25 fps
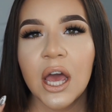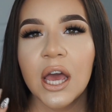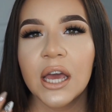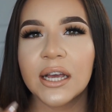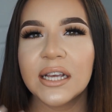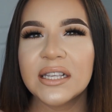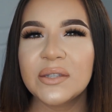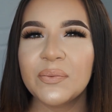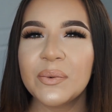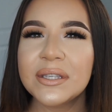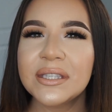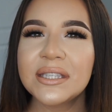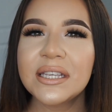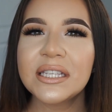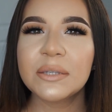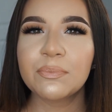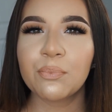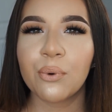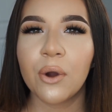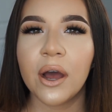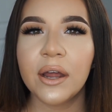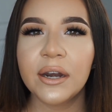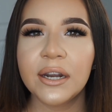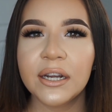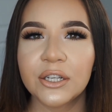Because once this
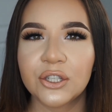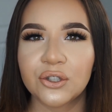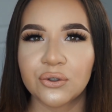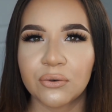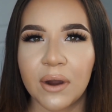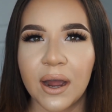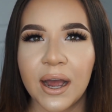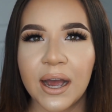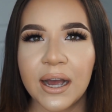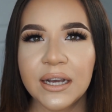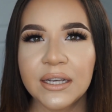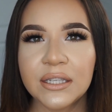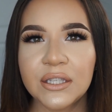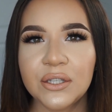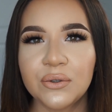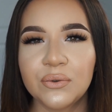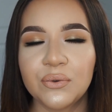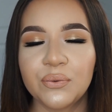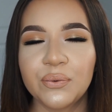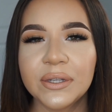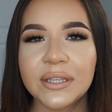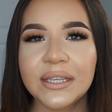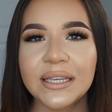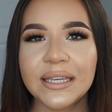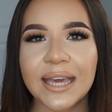product dries, you
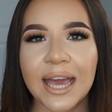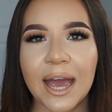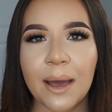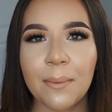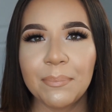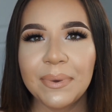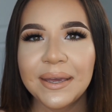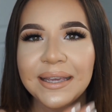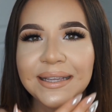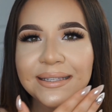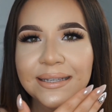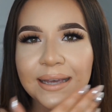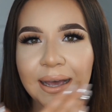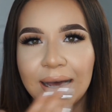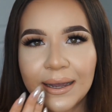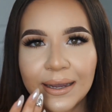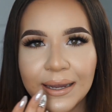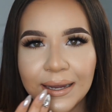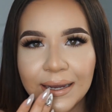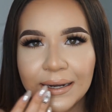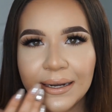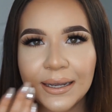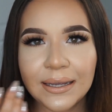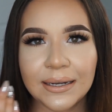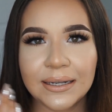really can't be
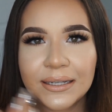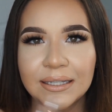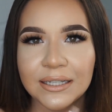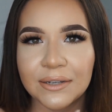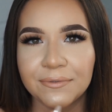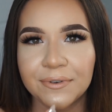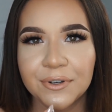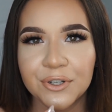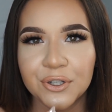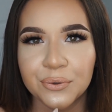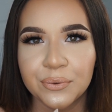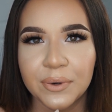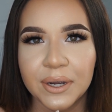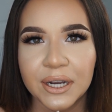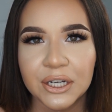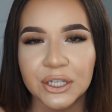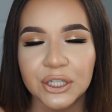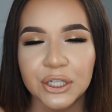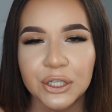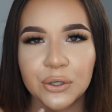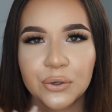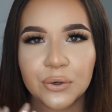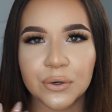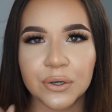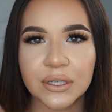tugging in a different
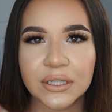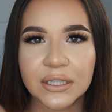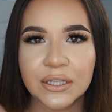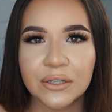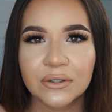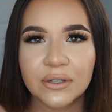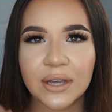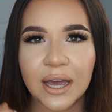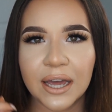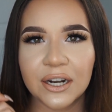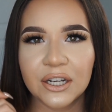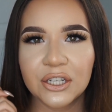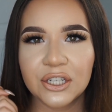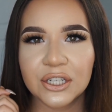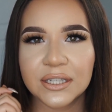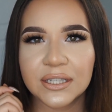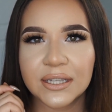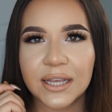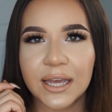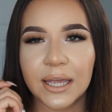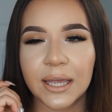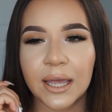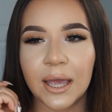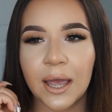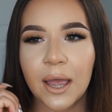direction or else it'll kind of just
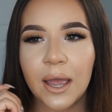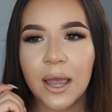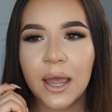like